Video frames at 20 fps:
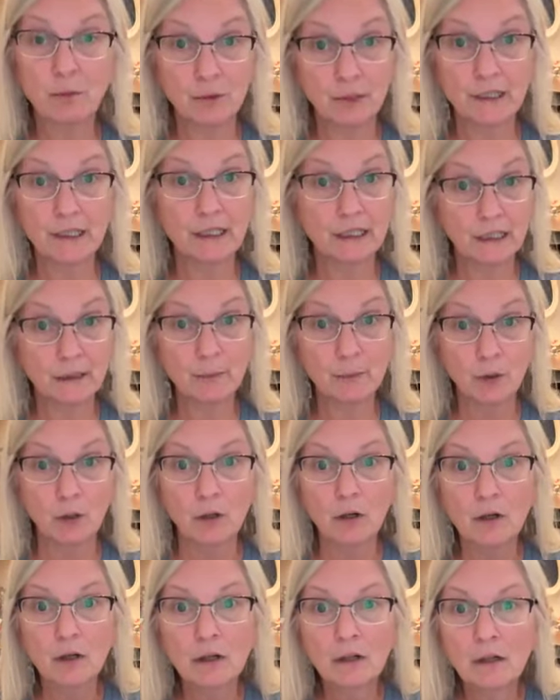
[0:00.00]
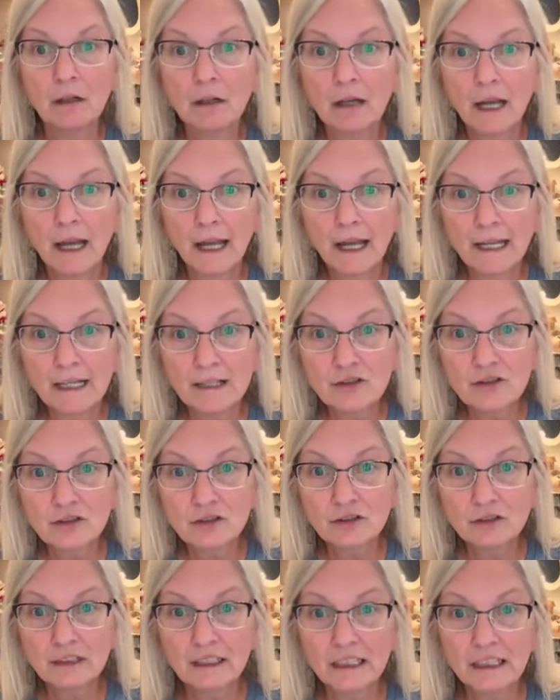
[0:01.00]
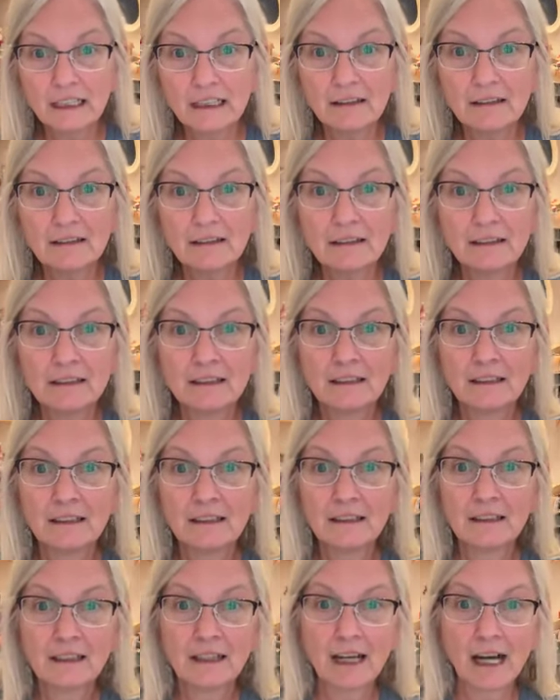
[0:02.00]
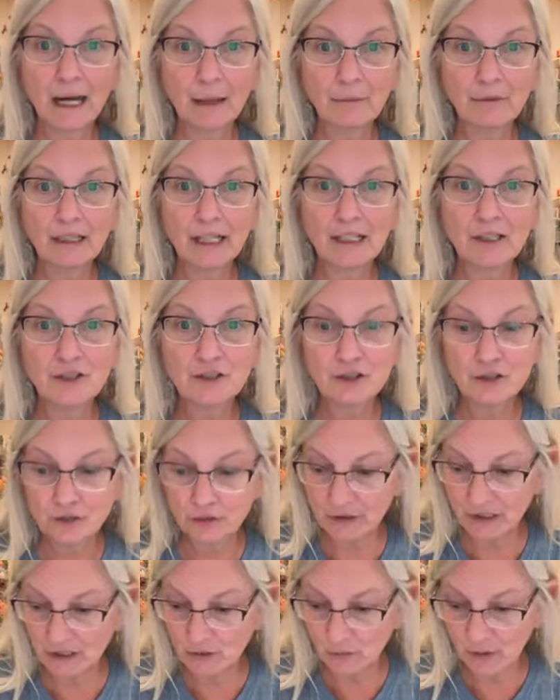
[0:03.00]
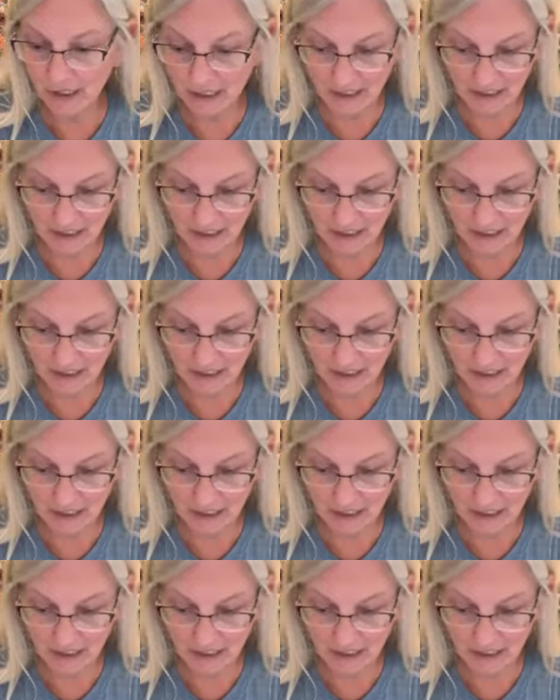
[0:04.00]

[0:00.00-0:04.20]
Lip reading: me put it in a bowl. Hey, Julie. I'm glad you're doing